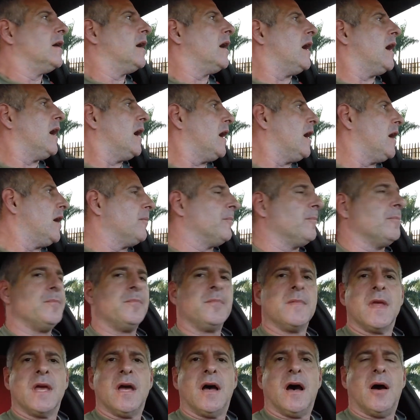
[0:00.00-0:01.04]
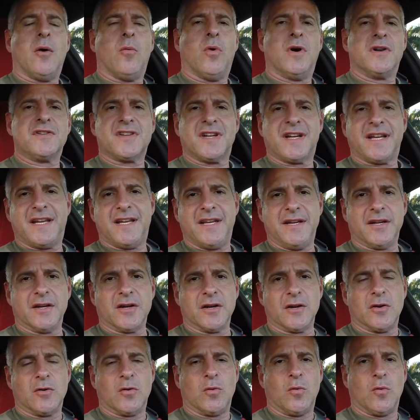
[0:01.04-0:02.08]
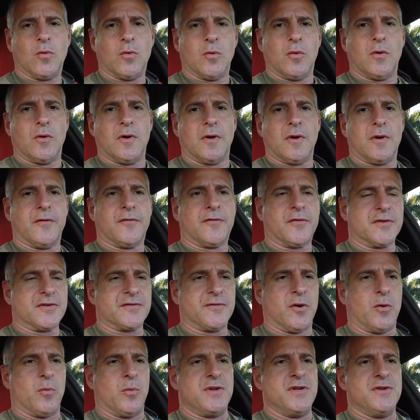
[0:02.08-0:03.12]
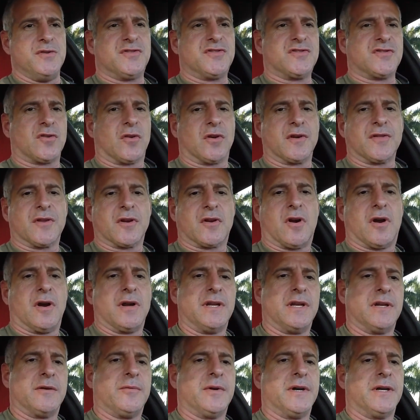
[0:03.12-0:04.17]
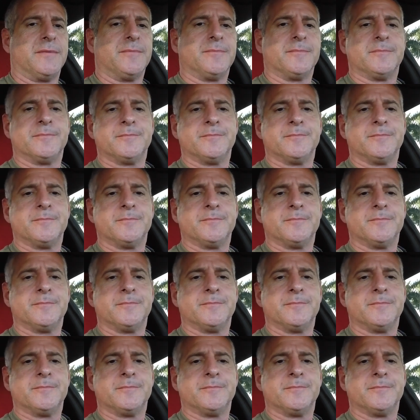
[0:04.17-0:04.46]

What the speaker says: I want you to hear, first of all, when you start the car, you know what?